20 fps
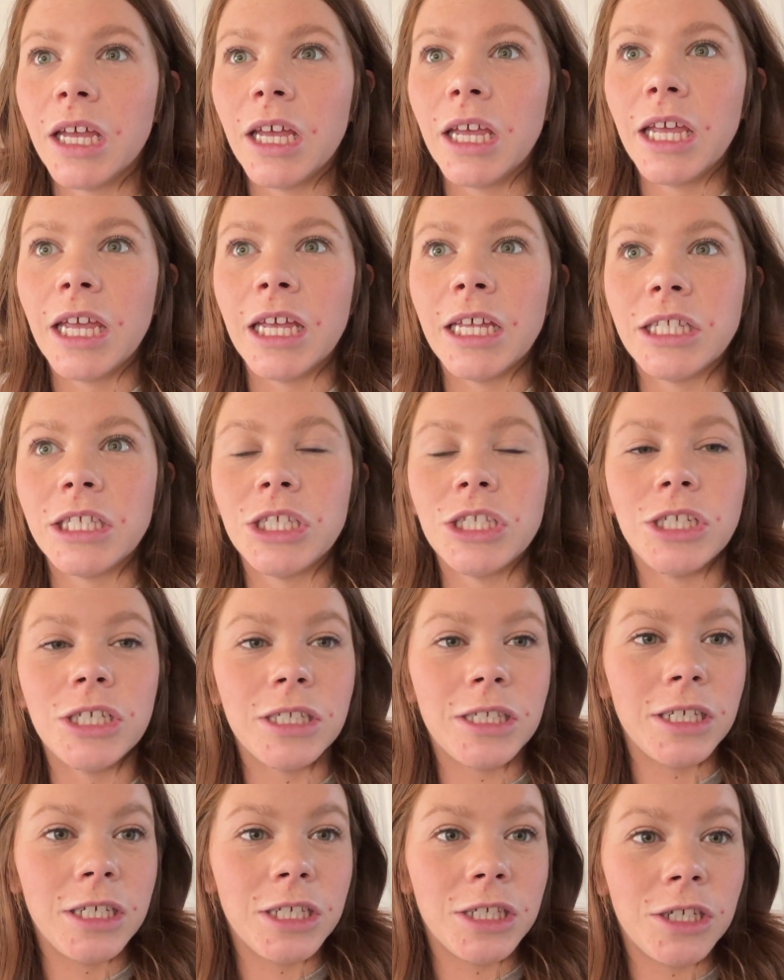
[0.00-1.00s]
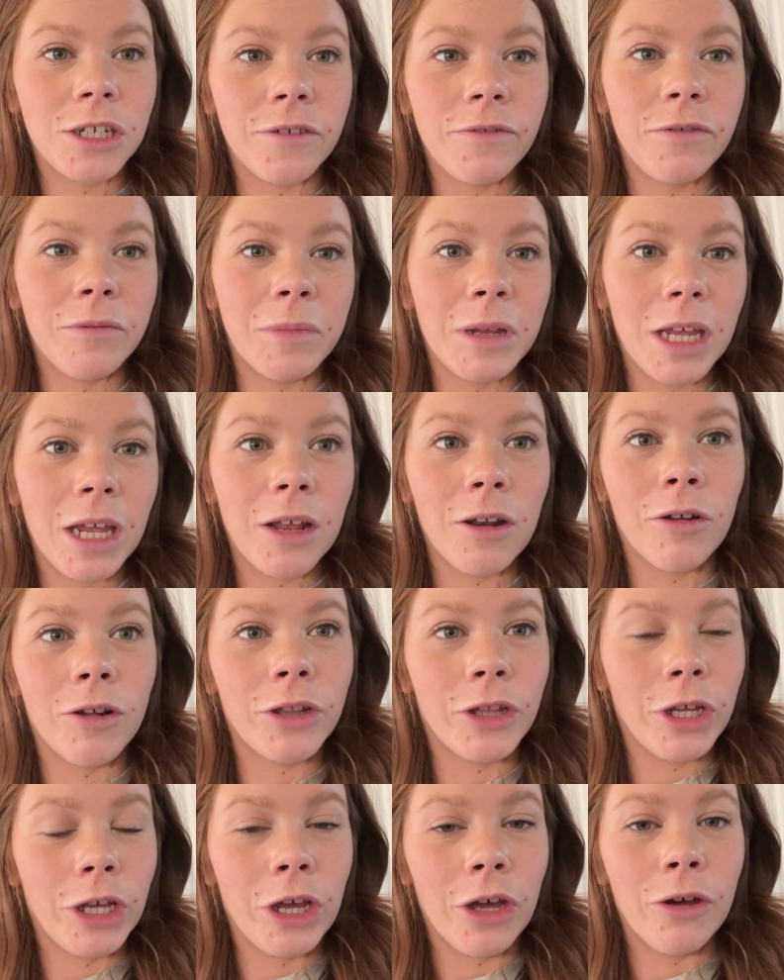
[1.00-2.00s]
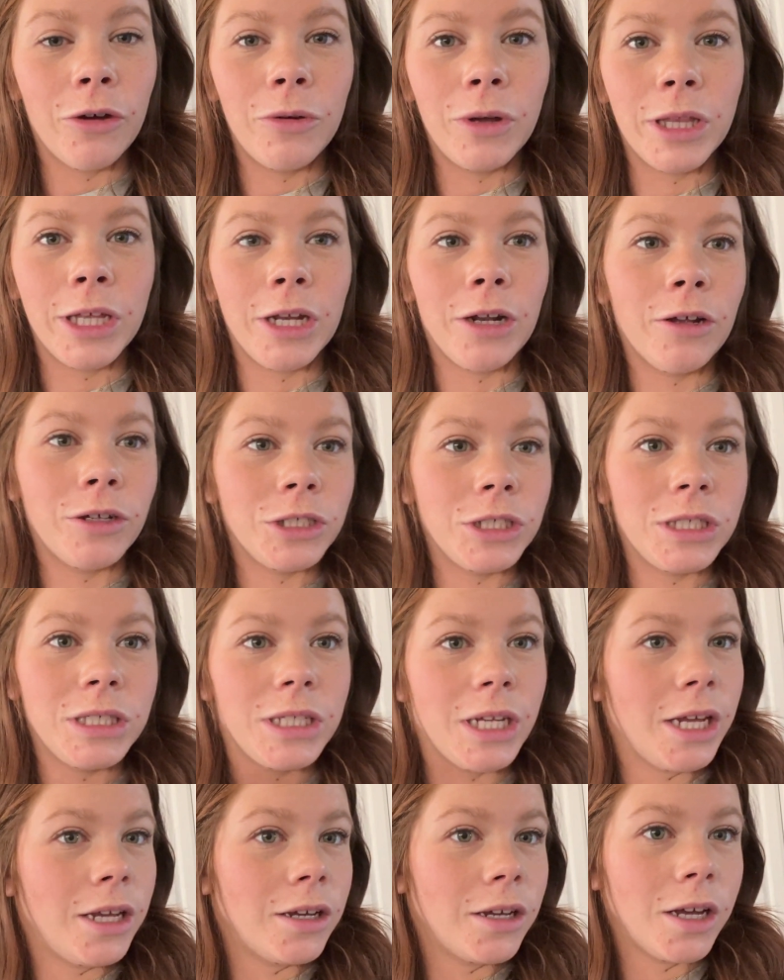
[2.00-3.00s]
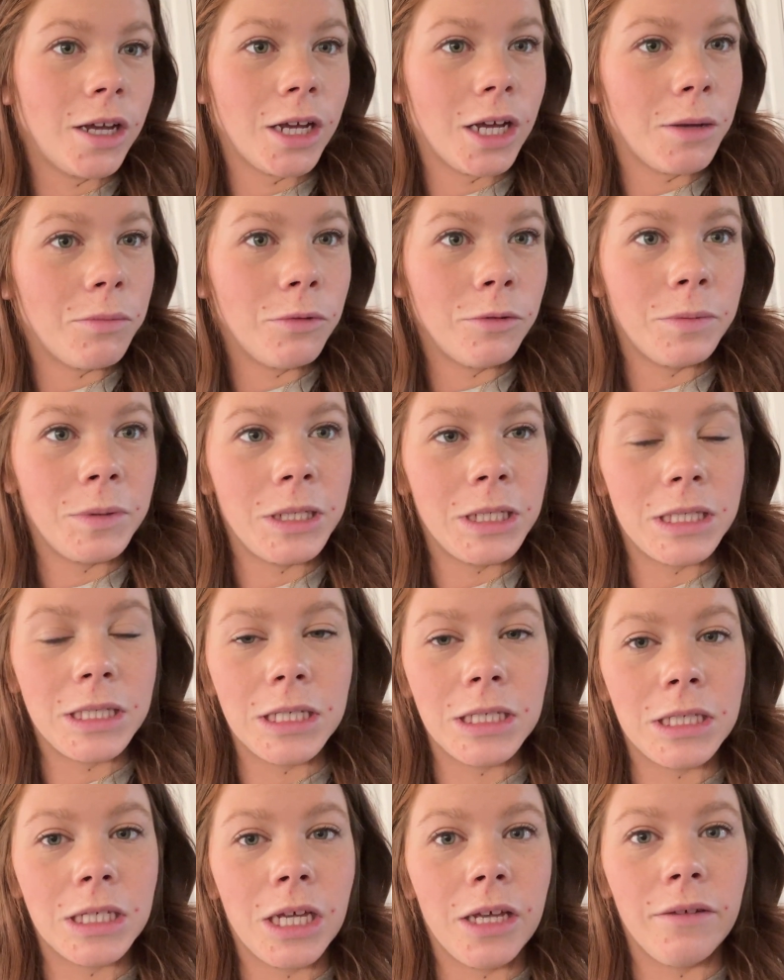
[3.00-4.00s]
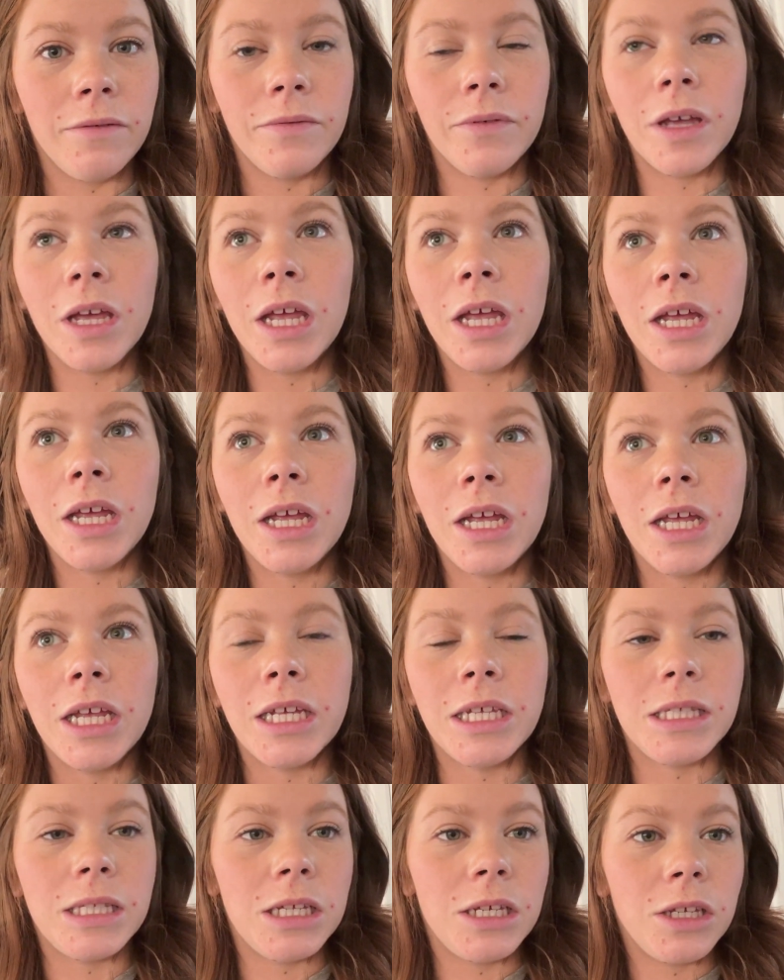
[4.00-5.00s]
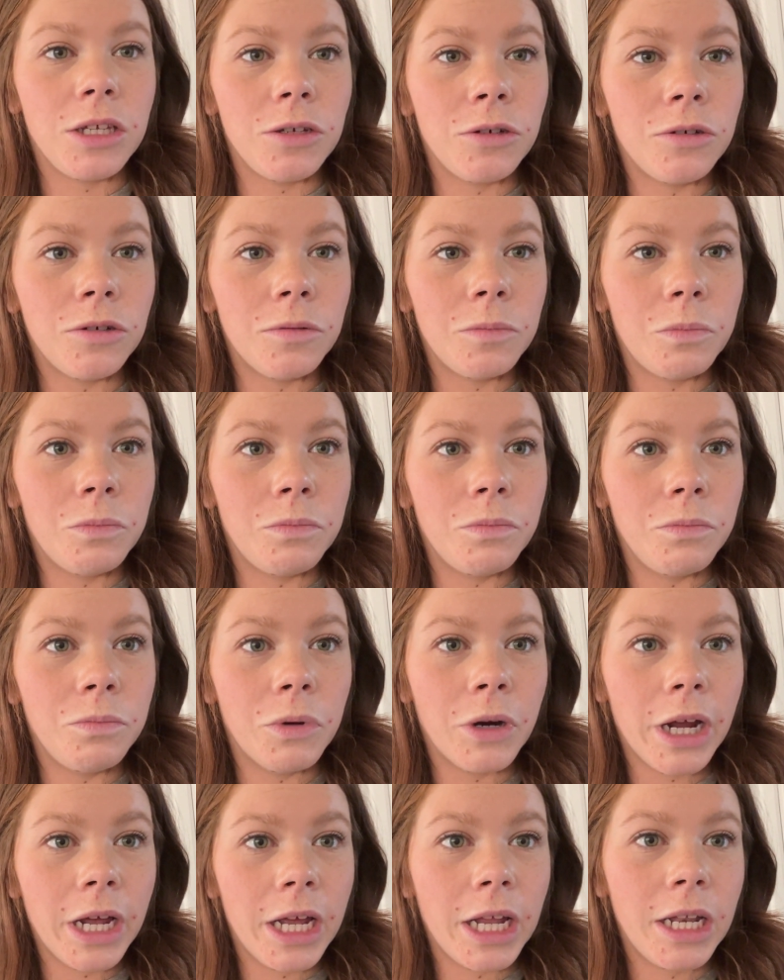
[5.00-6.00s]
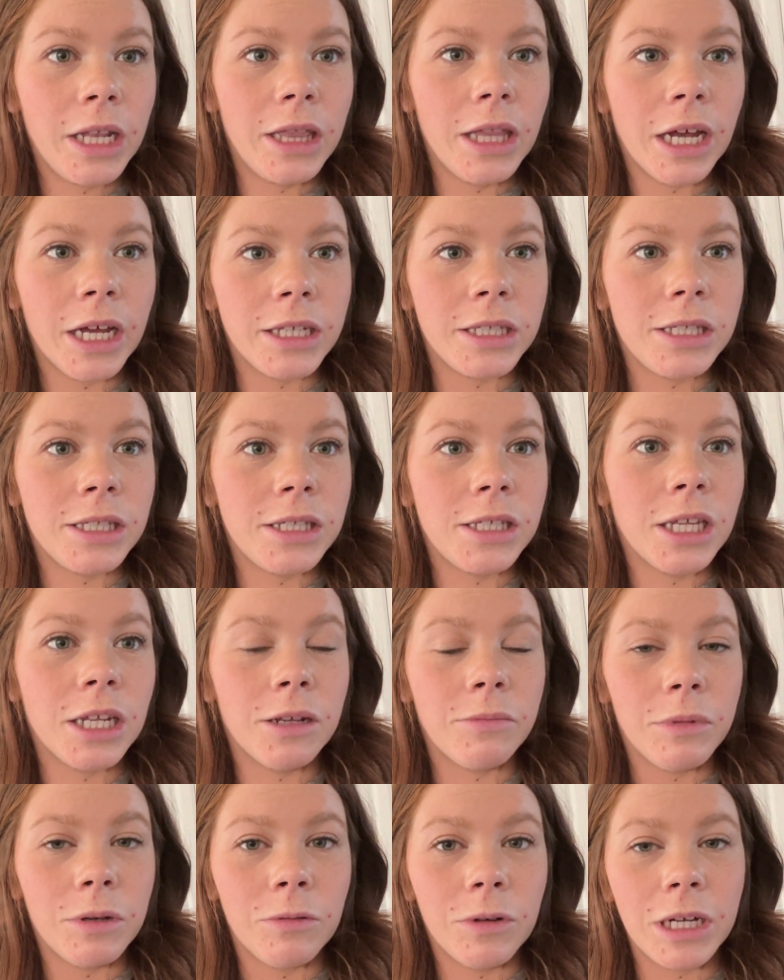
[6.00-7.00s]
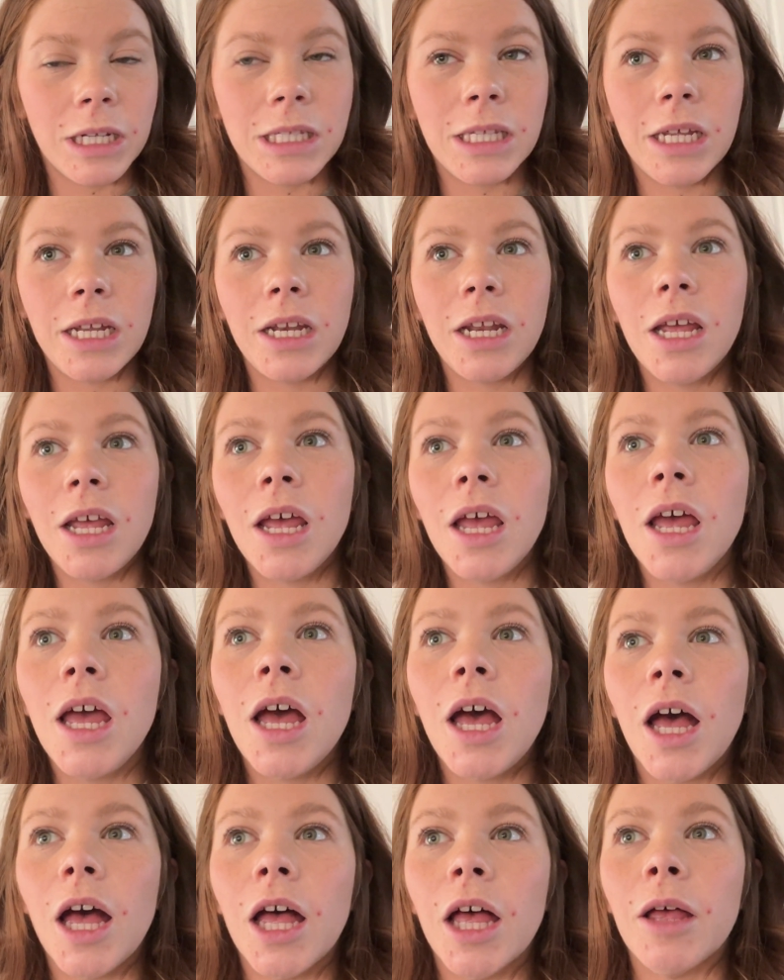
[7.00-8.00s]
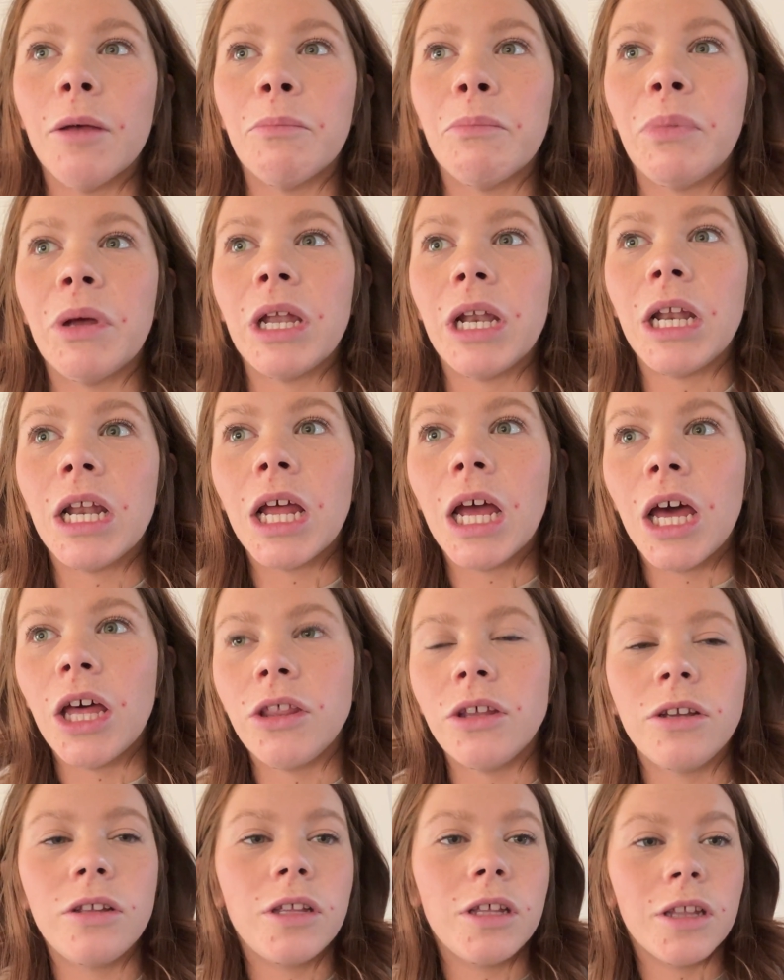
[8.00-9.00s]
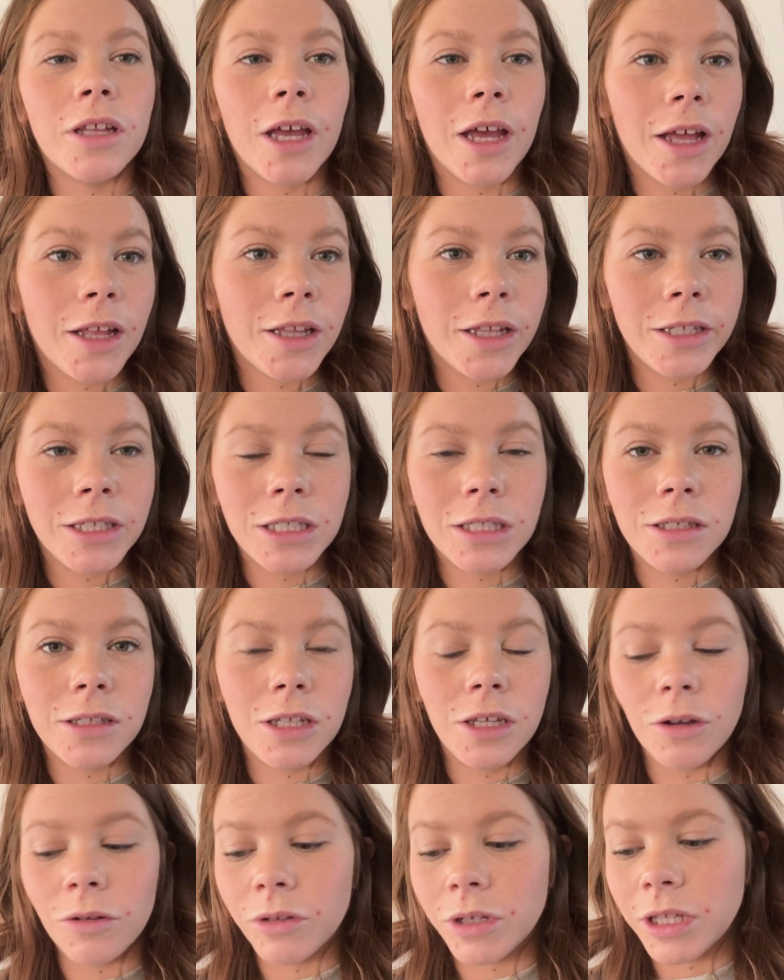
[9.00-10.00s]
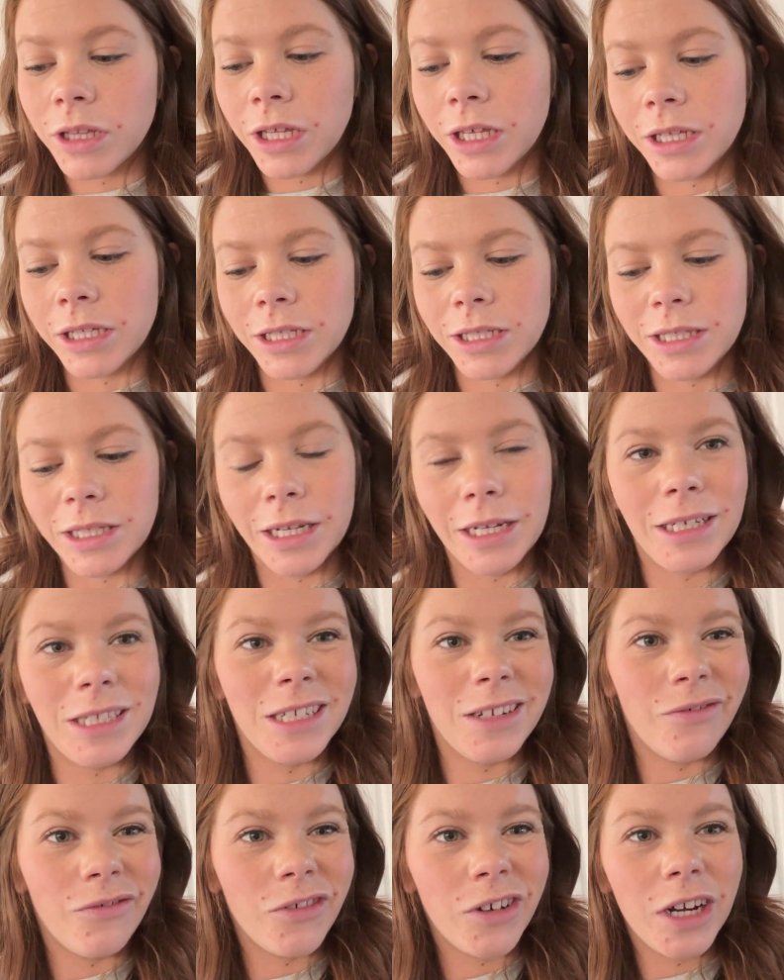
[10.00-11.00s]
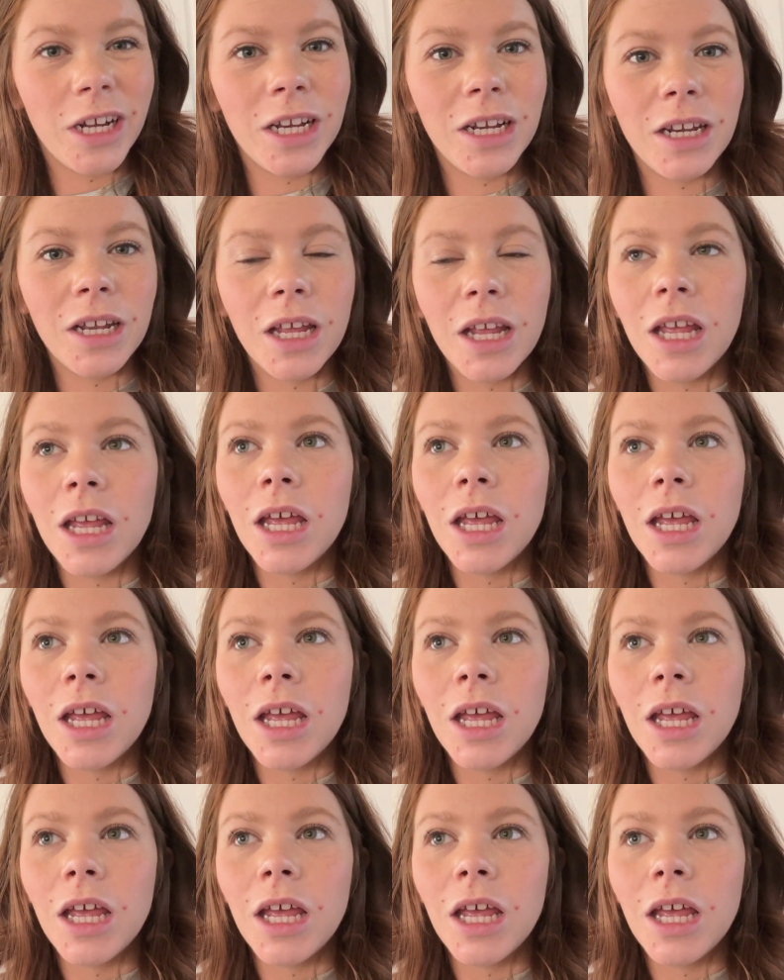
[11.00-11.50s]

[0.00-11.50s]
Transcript: It's just easier for me and on the go. And then I'll just take a couple pieces of Ezekiel bread that's cinnamon raisin. Um, but other than that, that's the only thing that's like different.